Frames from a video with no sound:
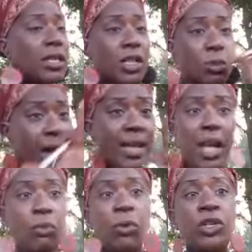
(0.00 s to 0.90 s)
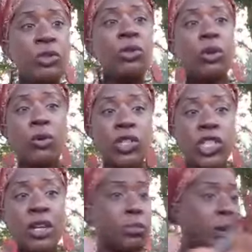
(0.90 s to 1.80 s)
That's why uh, when you look on
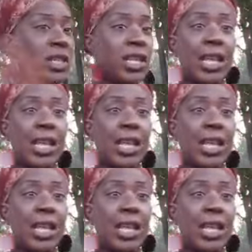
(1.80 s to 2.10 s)
Sharon's page,